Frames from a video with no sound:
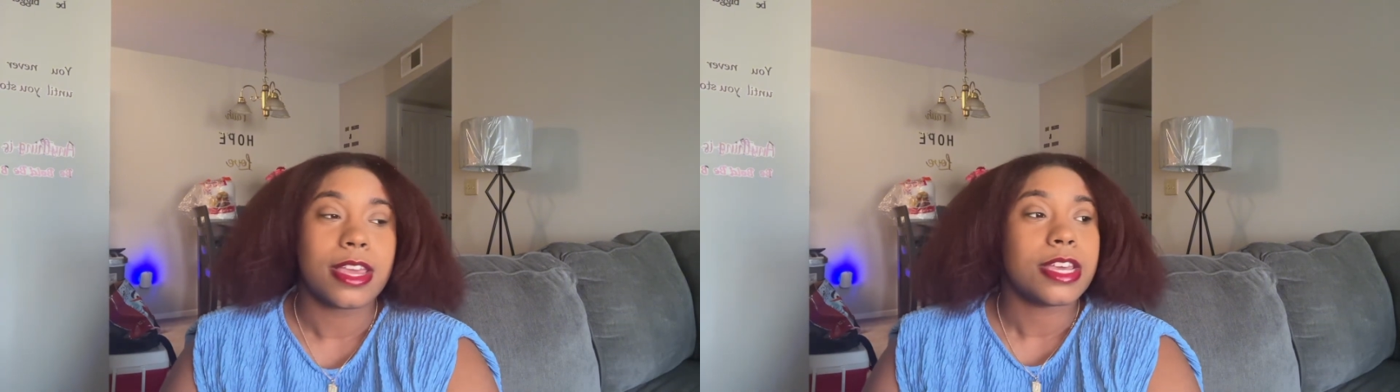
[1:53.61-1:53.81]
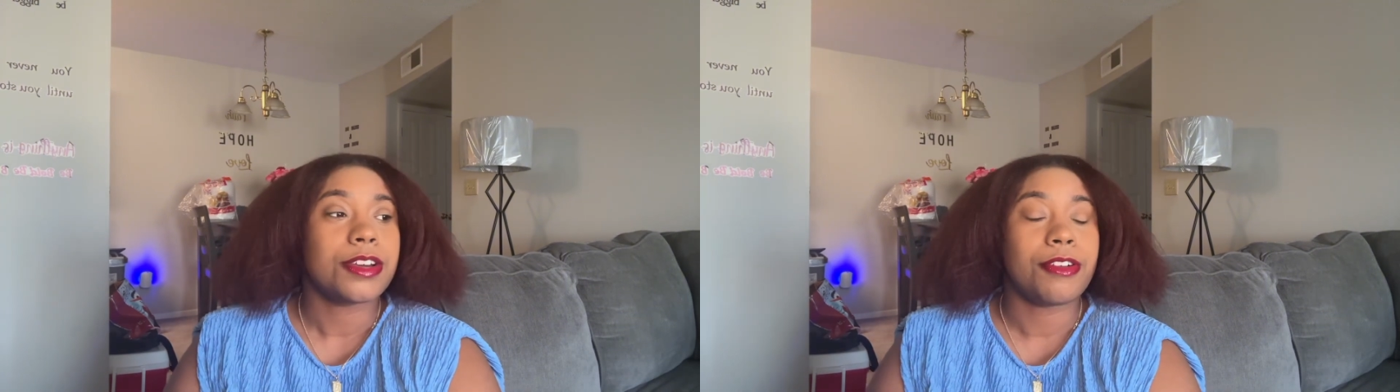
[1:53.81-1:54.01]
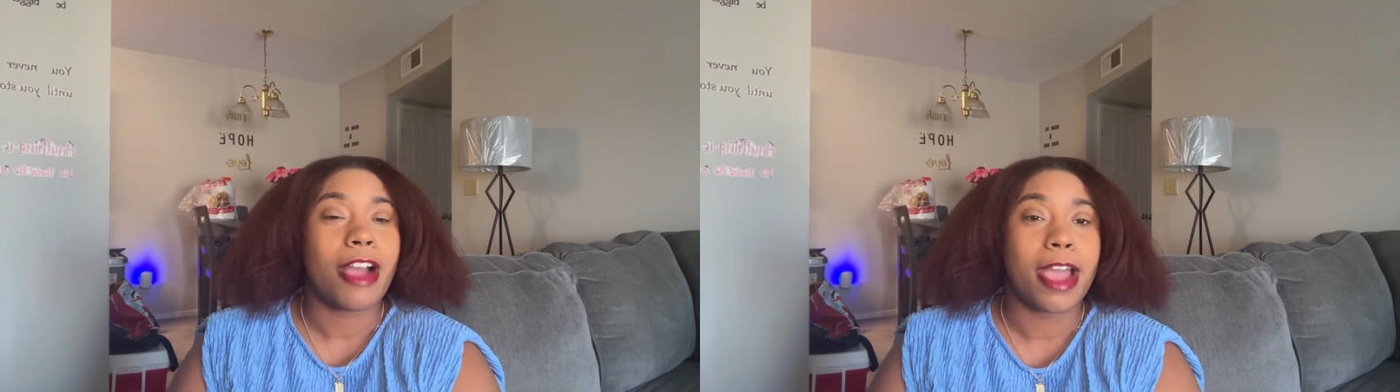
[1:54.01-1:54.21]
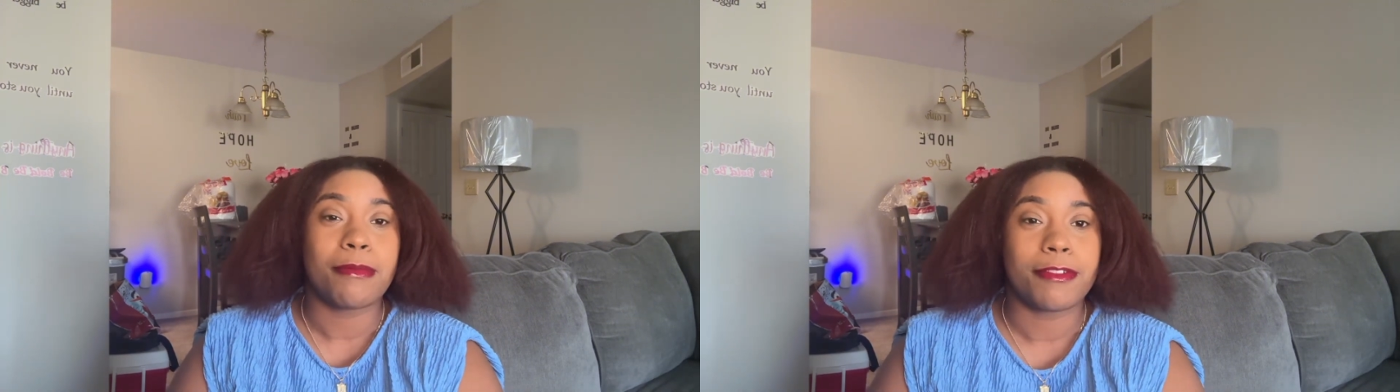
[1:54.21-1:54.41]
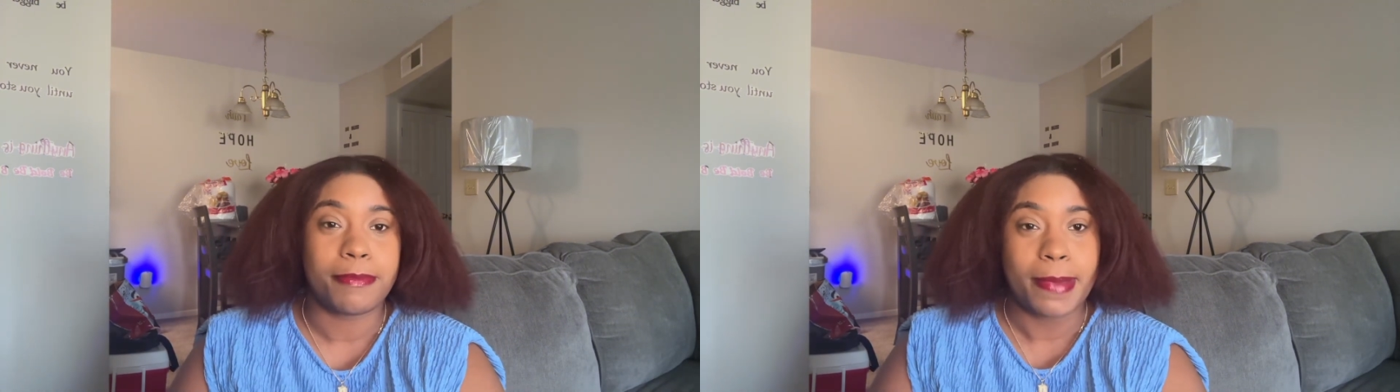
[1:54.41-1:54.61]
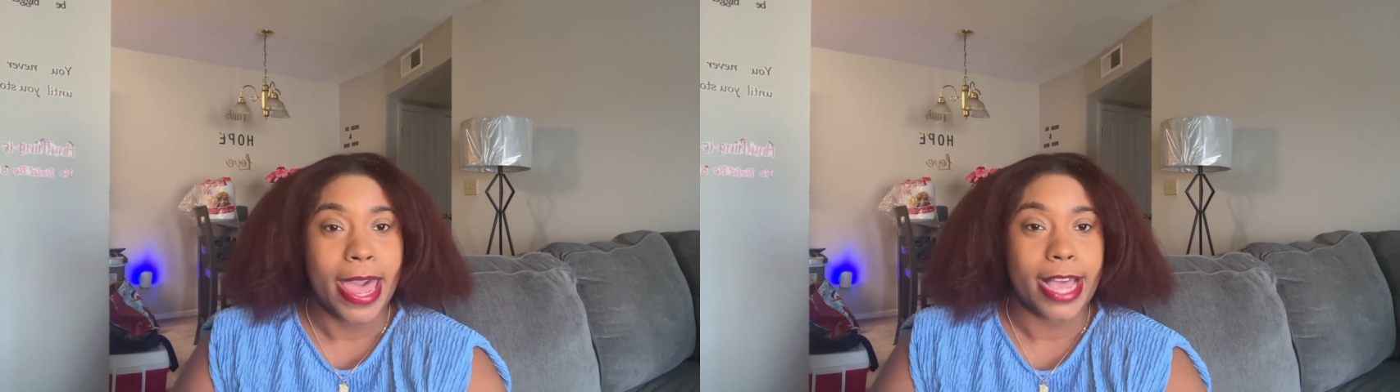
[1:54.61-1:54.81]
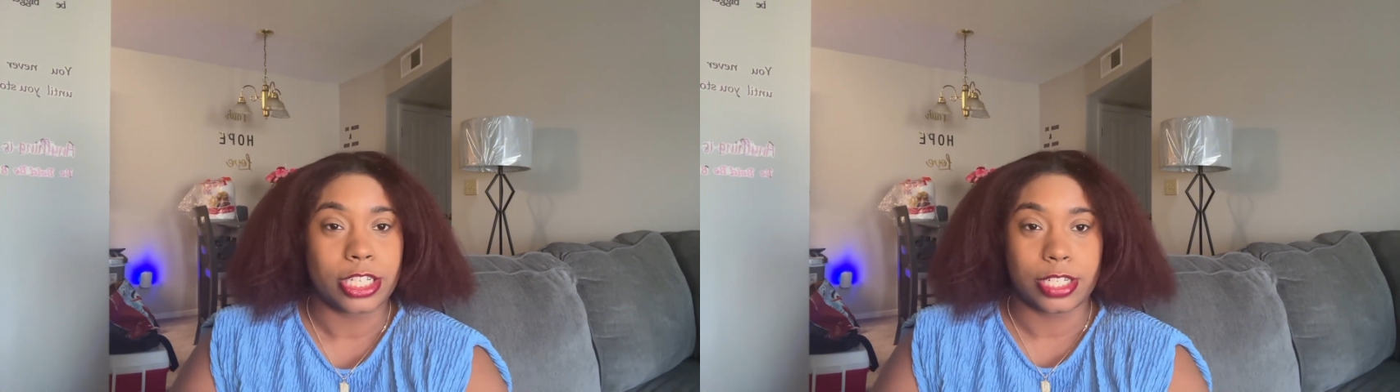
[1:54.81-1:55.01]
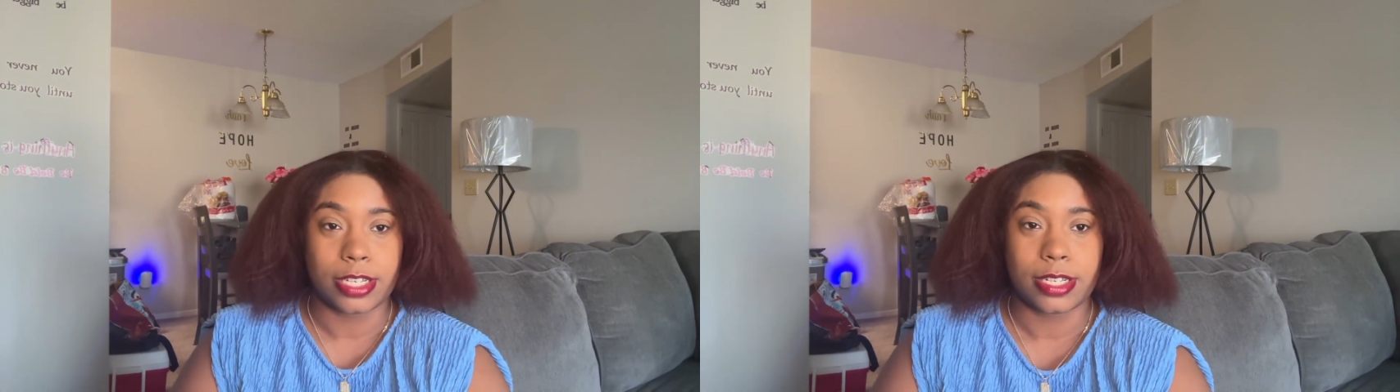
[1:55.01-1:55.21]
crime of
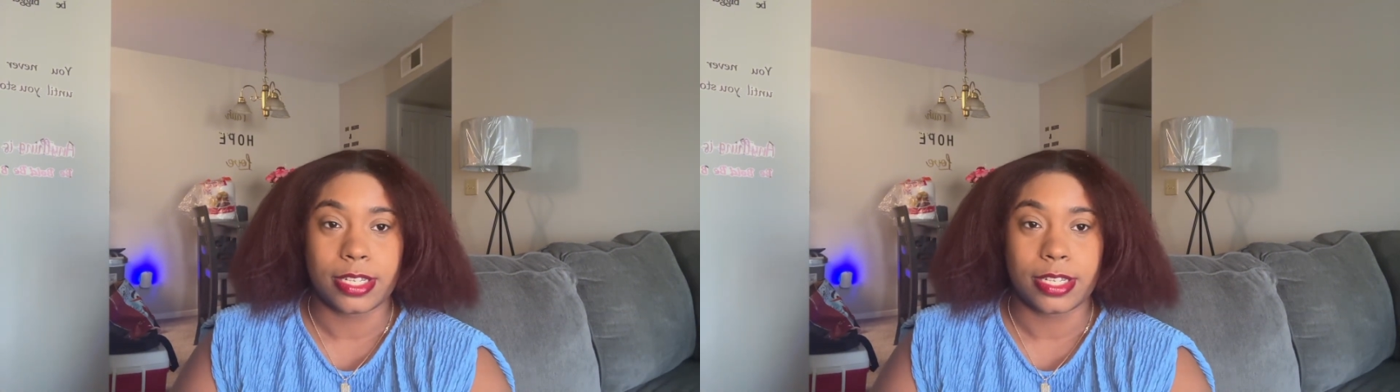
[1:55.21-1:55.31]
passion.